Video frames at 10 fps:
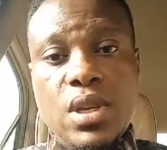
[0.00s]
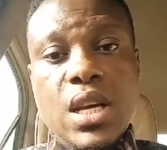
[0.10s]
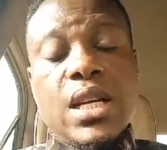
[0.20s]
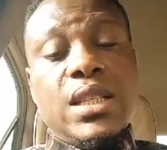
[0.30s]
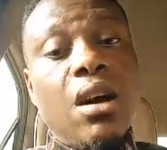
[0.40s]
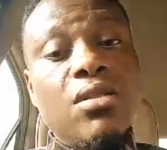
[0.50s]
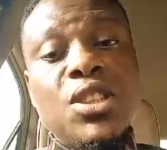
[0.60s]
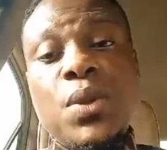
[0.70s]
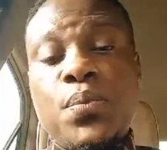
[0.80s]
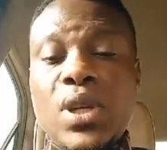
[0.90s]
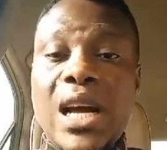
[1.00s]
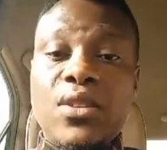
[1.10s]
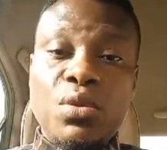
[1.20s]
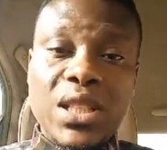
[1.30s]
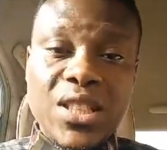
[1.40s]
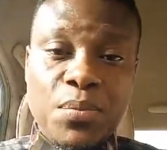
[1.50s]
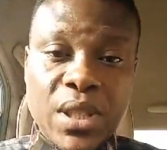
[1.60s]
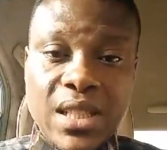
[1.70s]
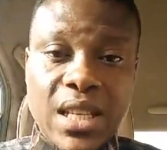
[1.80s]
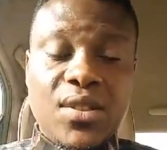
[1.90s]
Now these people are doing this
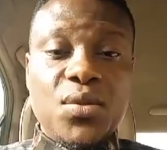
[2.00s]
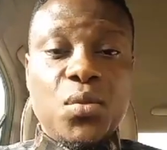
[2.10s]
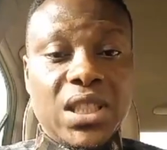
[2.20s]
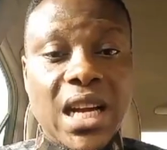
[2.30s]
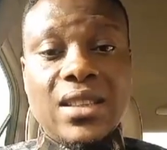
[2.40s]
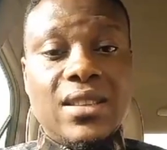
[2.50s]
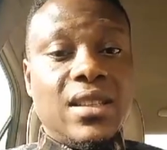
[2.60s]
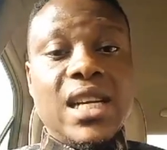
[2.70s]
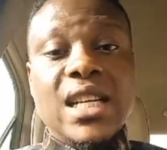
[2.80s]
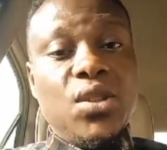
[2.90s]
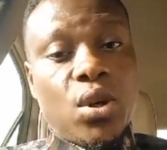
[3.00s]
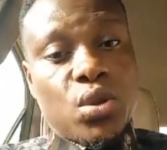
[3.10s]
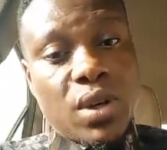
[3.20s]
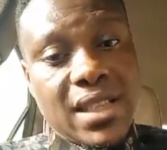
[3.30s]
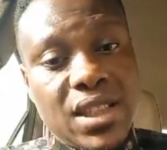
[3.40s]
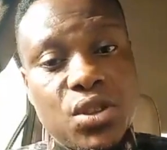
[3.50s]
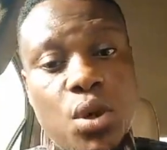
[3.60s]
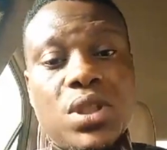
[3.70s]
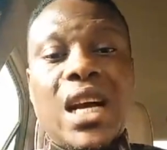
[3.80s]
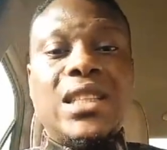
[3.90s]
business without any authorization,
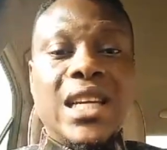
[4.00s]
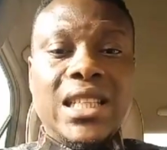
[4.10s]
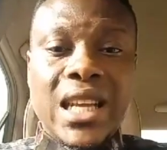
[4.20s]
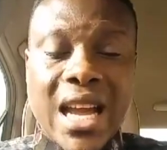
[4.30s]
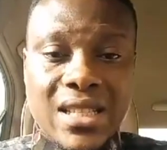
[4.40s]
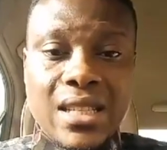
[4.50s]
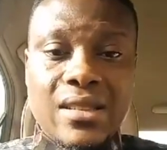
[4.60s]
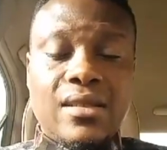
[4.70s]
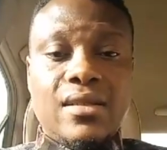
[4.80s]
without any license.